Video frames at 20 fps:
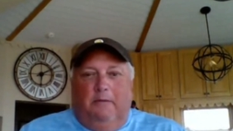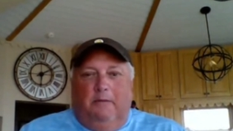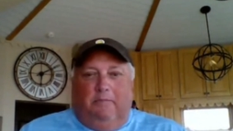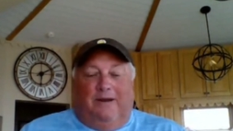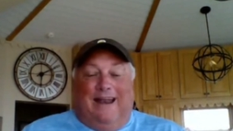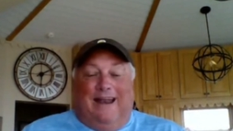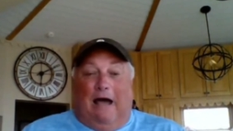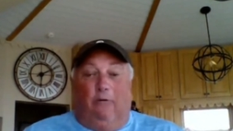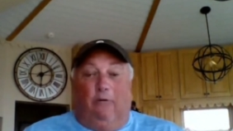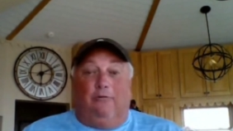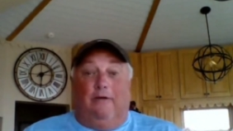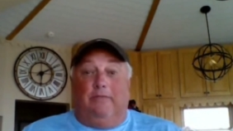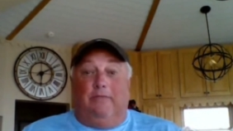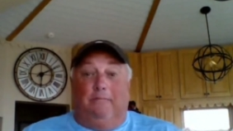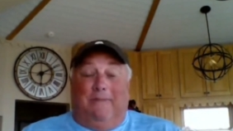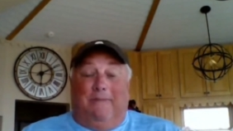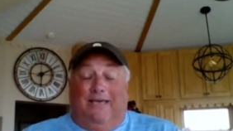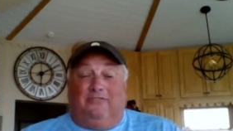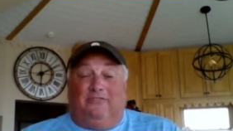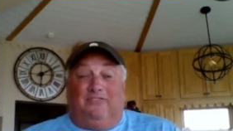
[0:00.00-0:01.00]
But now we're on the
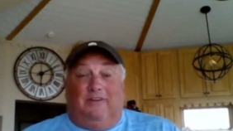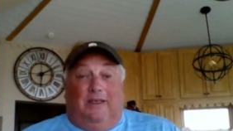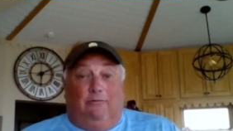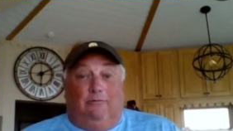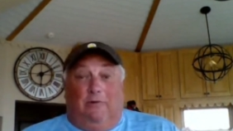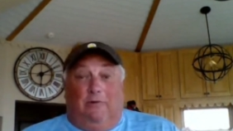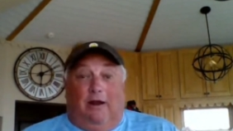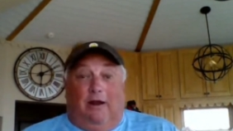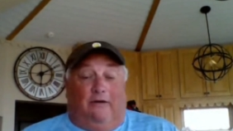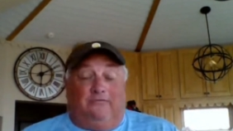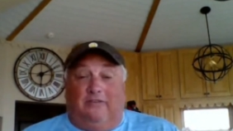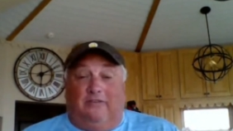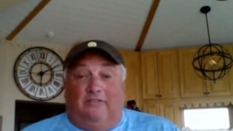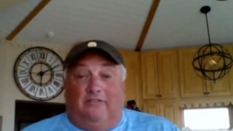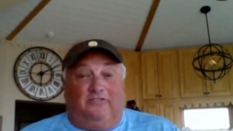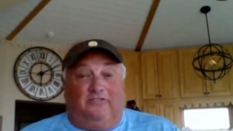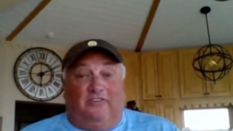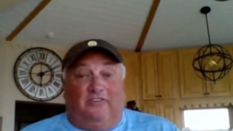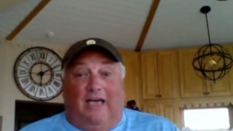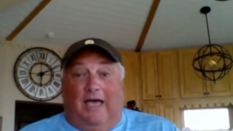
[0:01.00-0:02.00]
mezzanine right off to
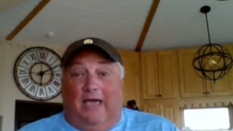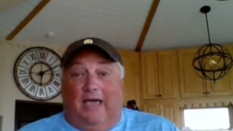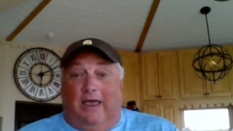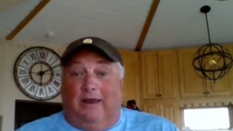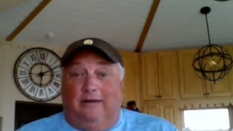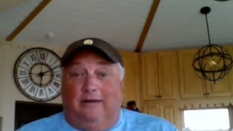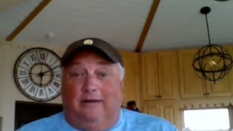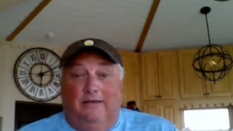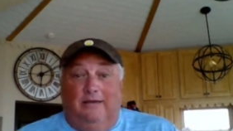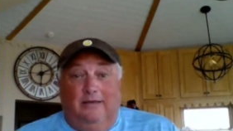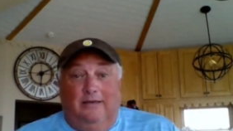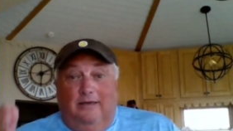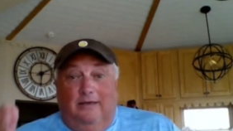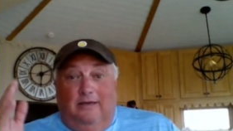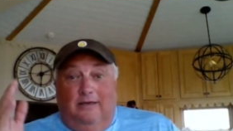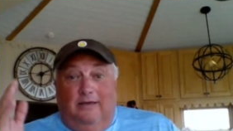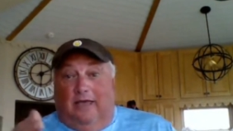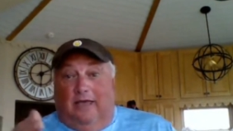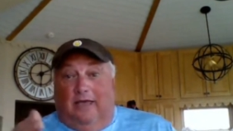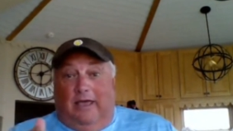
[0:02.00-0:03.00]
the side,
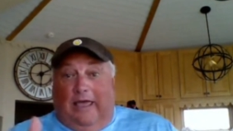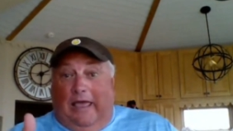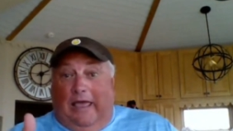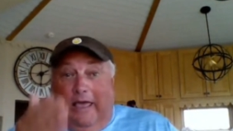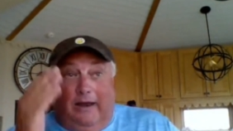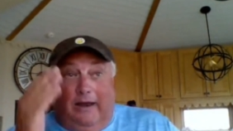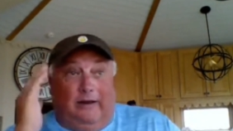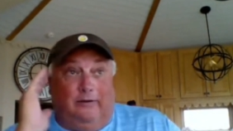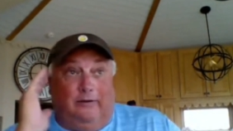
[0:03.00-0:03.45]
and